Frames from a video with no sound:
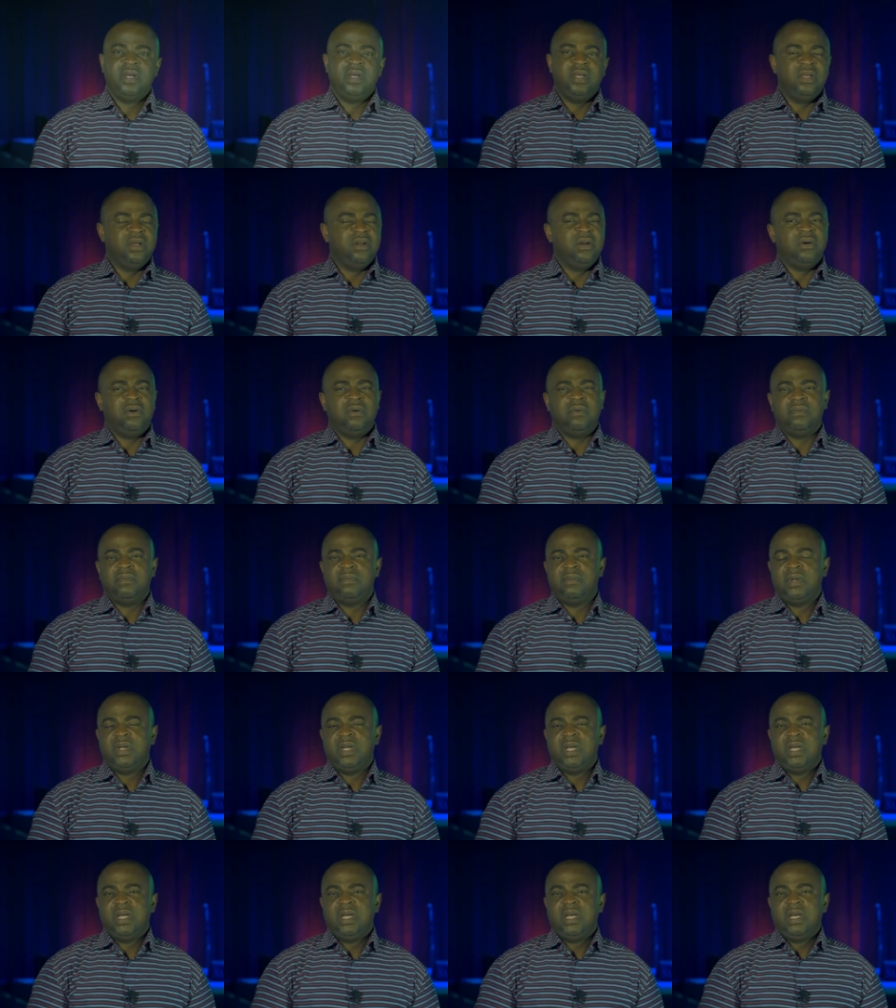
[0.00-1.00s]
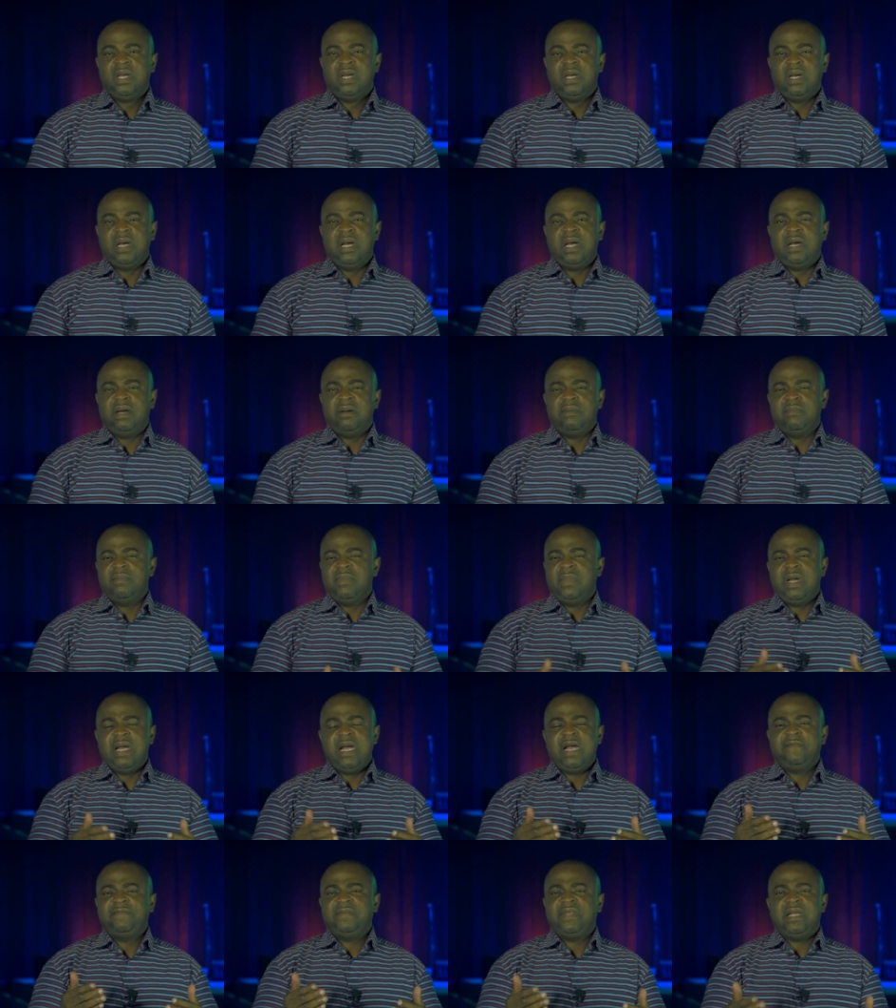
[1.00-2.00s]
You know, um,
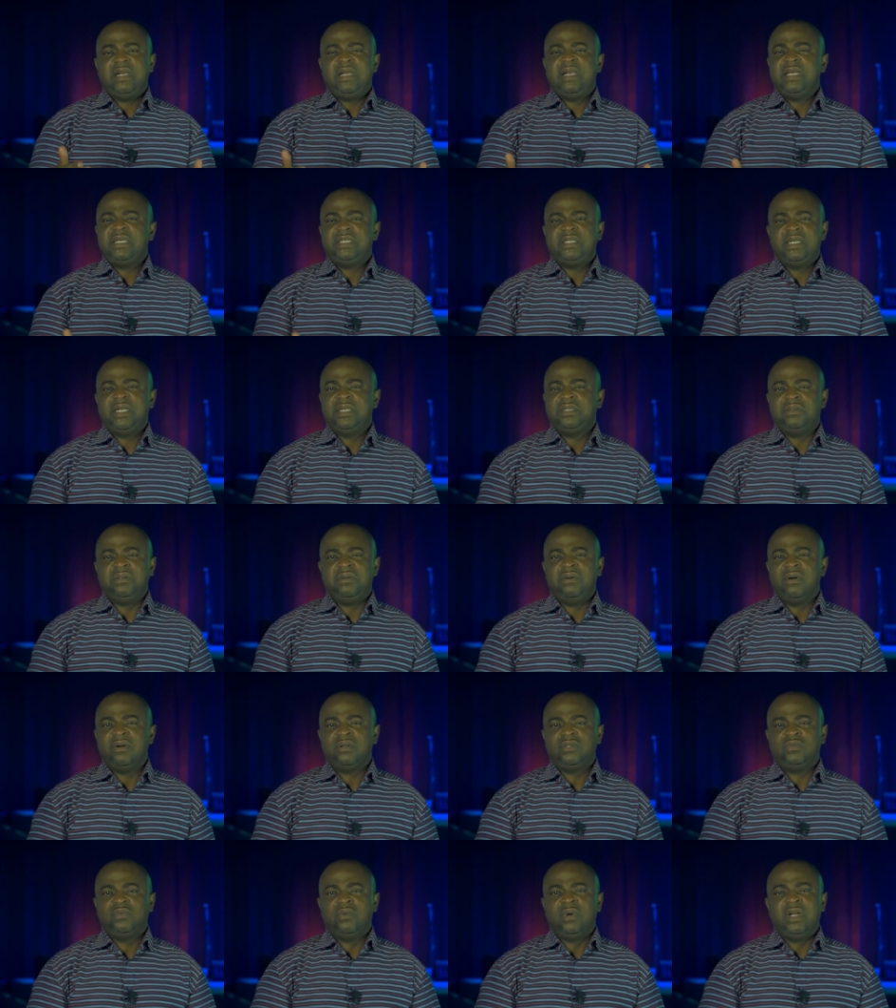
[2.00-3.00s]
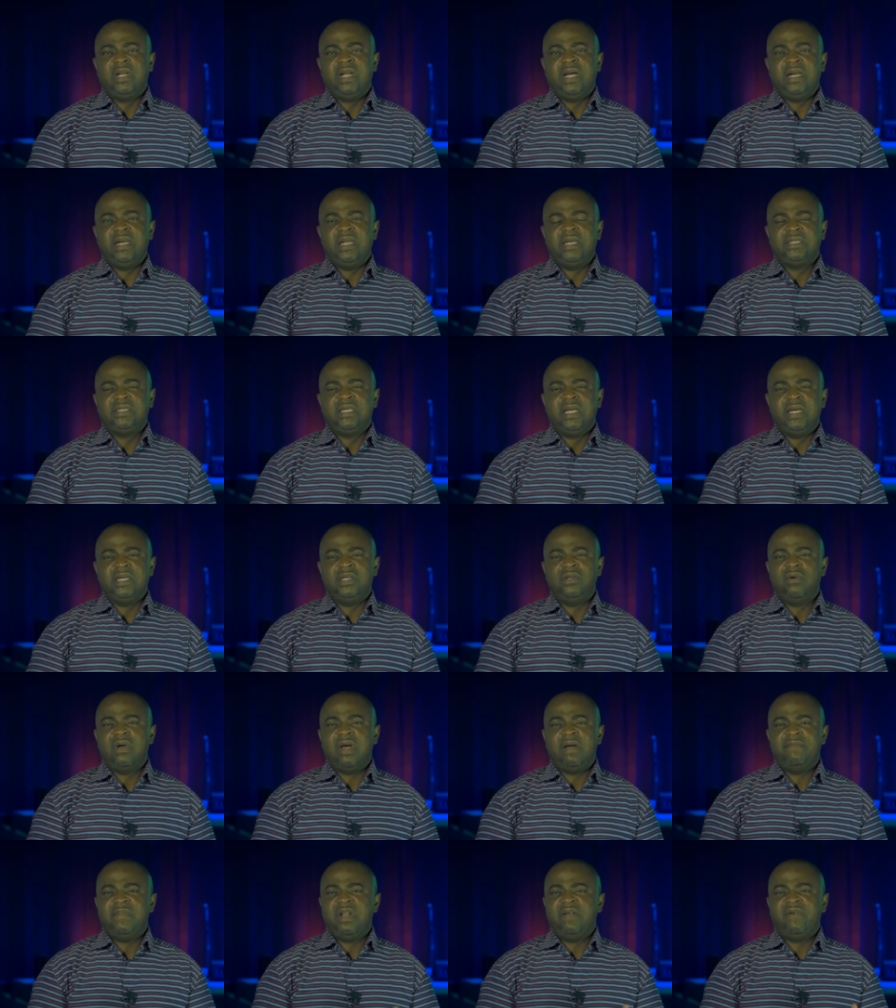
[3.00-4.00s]
after listening to God's word like this and you
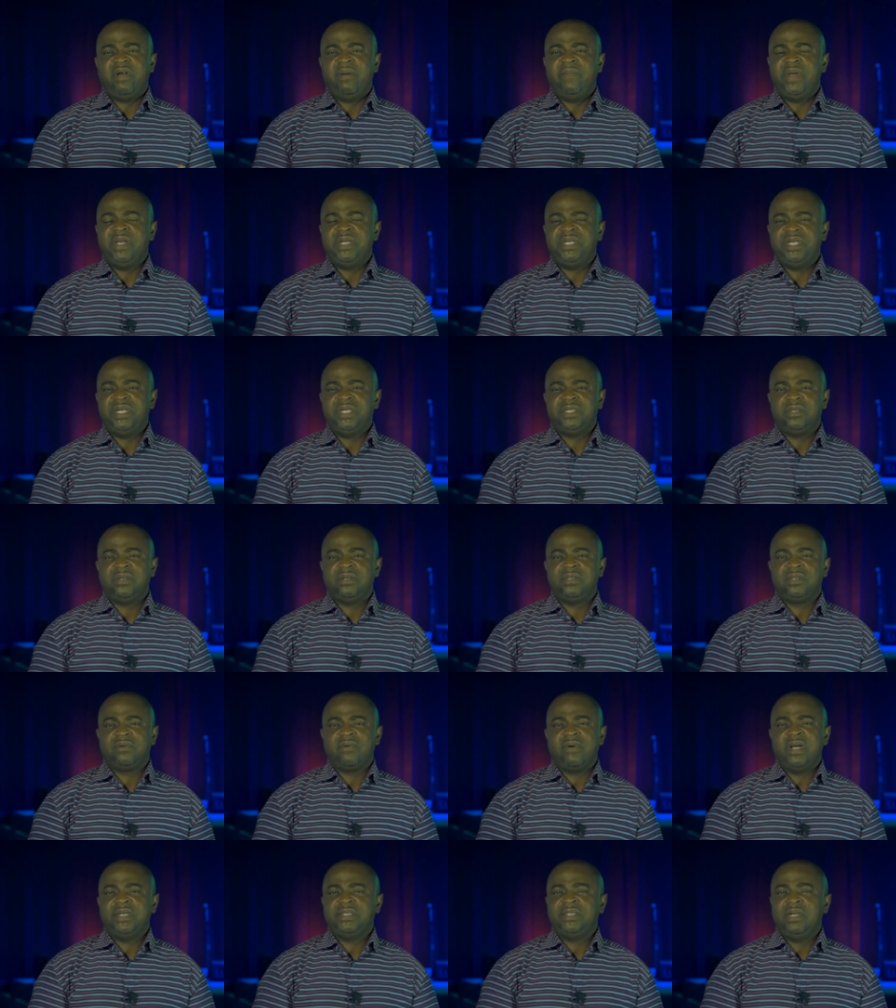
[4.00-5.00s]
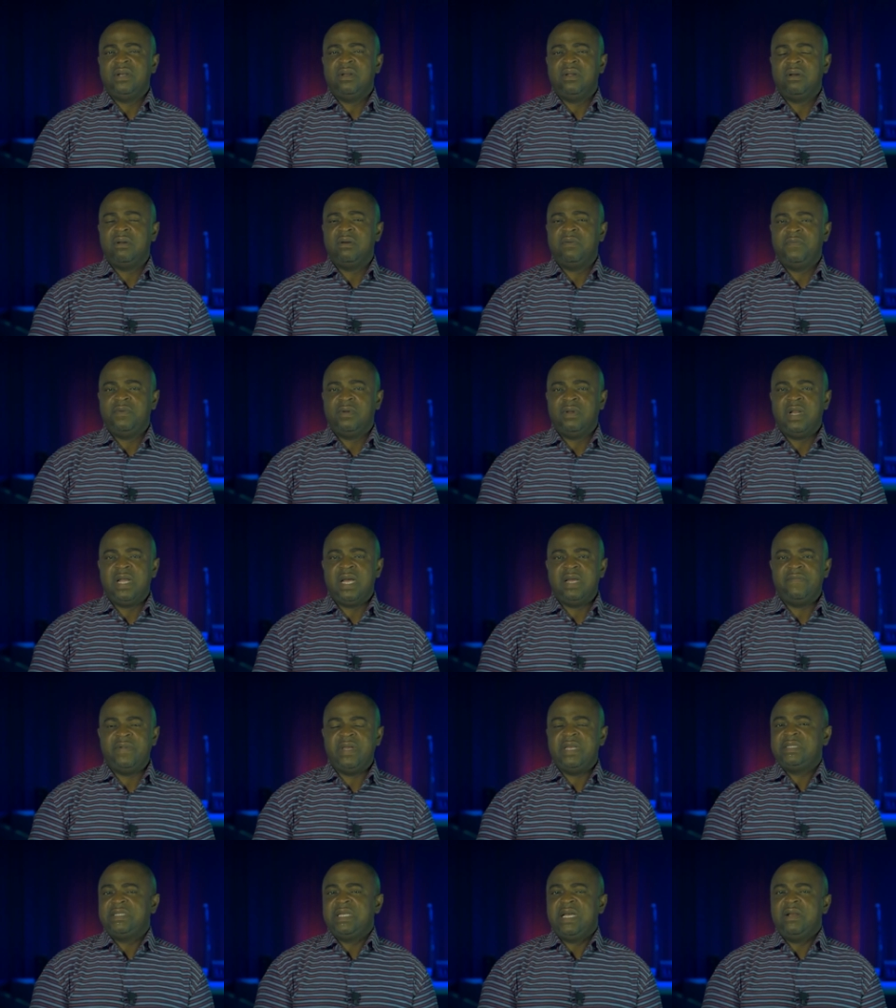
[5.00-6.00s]
have never made Jesus Christ the Lord of your life,
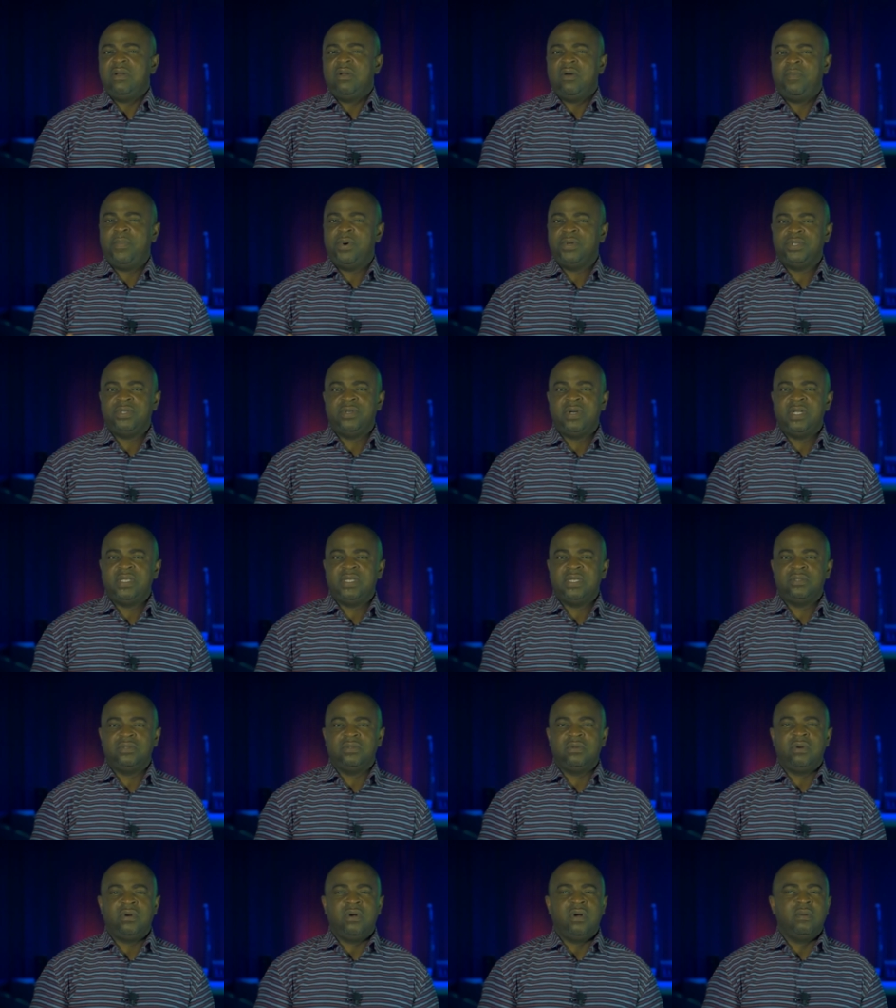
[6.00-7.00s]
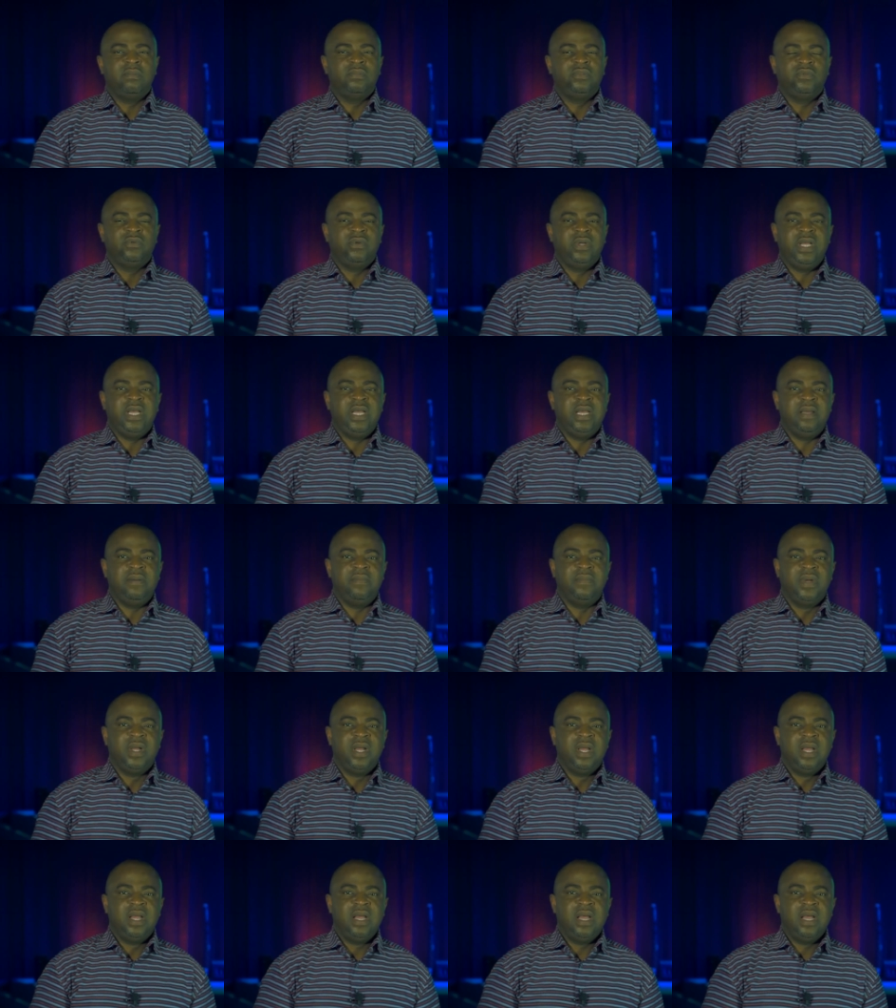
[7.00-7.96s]
it's an opportunity to come to Him